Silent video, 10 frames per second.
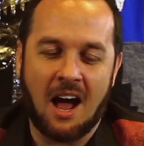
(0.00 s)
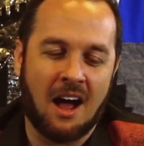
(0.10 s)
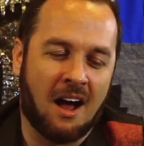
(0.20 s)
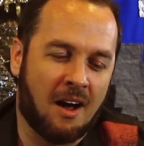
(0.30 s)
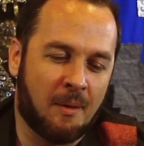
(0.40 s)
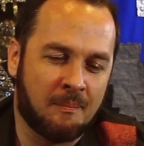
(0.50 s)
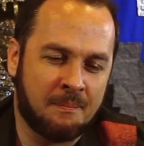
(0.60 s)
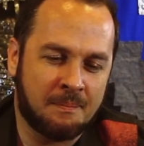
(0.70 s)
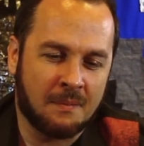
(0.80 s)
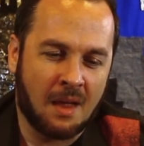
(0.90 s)

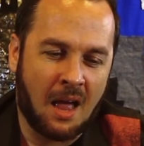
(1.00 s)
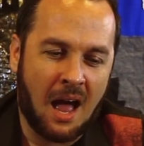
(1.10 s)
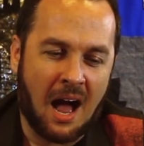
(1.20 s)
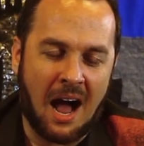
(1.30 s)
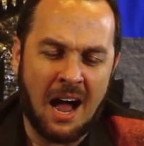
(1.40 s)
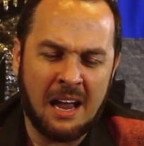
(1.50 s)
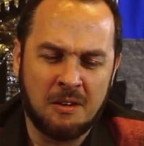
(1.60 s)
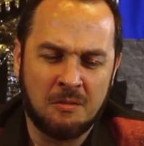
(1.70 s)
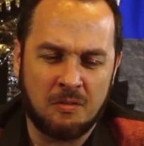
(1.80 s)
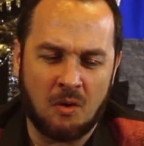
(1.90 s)
Um, I
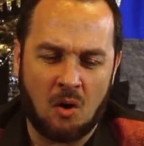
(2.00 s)
have